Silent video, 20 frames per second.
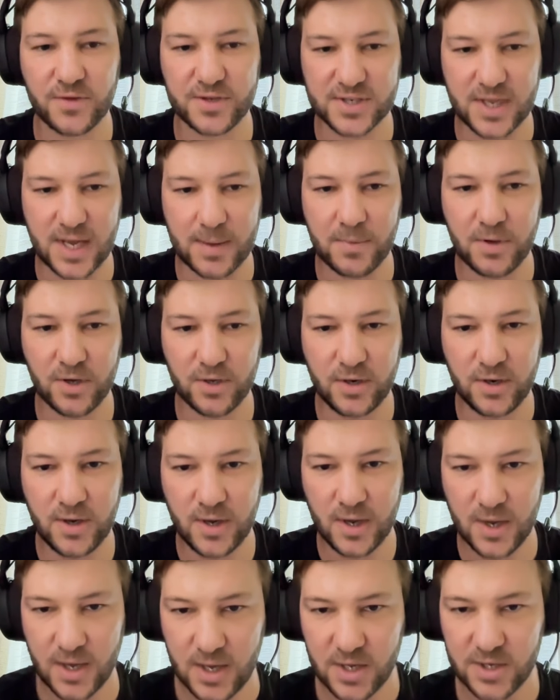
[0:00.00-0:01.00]
of the same good.
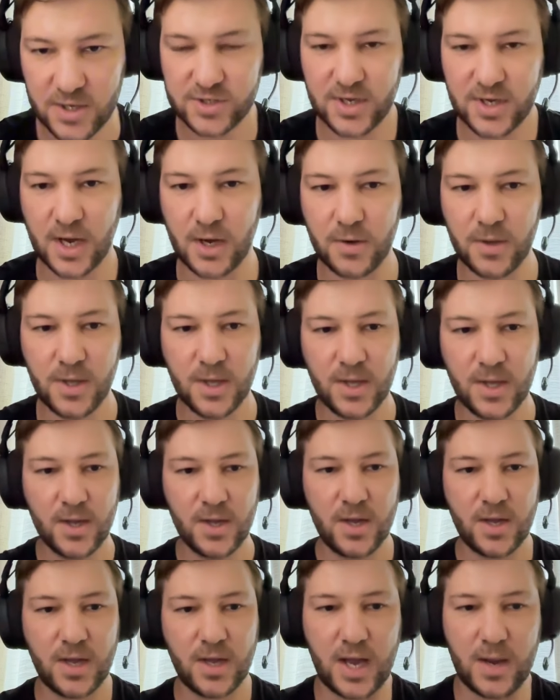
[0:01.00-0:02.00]
So
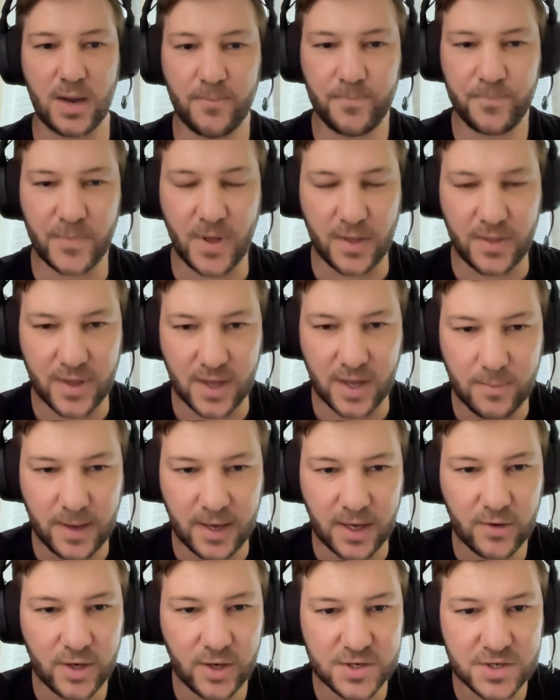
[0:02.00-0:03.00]
I think
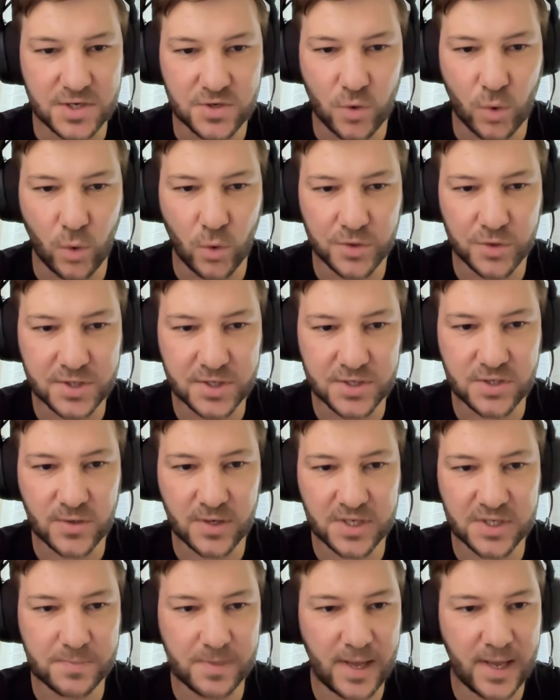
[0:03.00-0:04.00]
Menger uses horses to
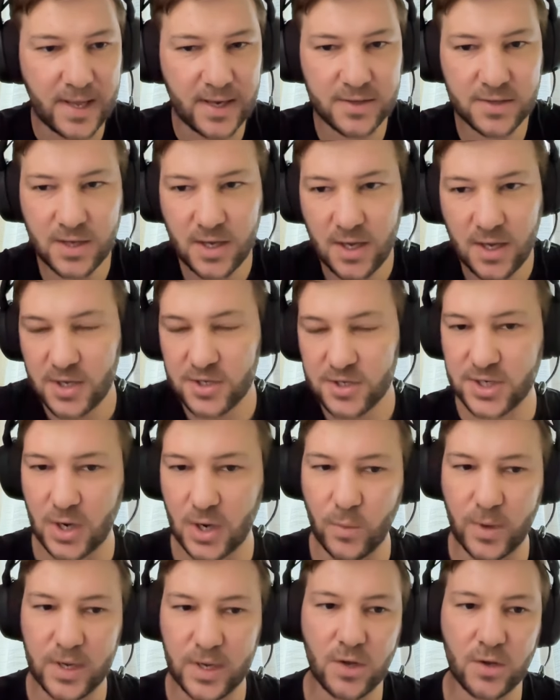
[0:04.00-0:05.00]
explain it. So